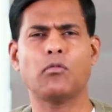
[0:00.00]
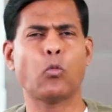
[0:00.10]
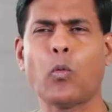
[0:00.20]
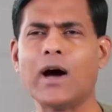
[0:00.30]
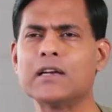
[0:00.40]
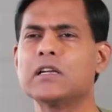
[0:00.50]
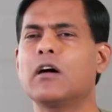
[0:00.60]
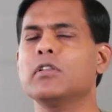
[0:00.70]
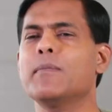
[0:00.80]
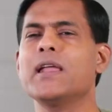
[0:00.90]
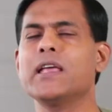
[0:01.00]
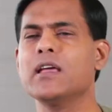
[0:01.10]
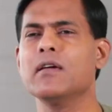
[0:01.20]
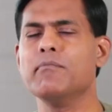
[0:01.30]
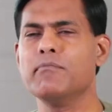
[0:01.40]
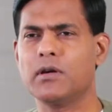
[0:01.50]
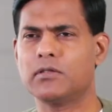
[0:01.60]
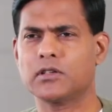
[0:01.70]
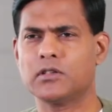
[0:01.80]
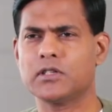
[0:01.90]
one of the many
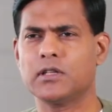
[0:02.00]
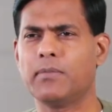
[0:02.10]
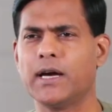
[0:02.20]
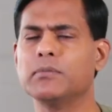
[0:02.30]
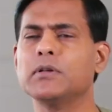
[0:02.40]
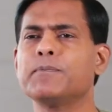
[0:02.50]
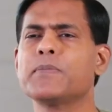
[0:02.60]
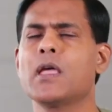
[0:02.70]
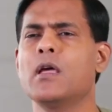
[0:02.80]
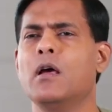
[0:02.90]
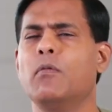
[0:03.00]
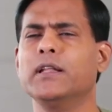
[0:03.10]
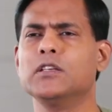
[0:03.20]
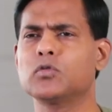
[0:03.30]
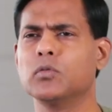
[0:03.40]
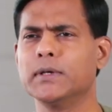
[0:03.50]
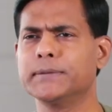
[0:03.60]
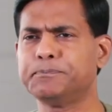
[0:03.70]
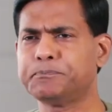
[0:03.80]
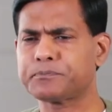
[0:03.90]
miracles in the Bible, where this woman,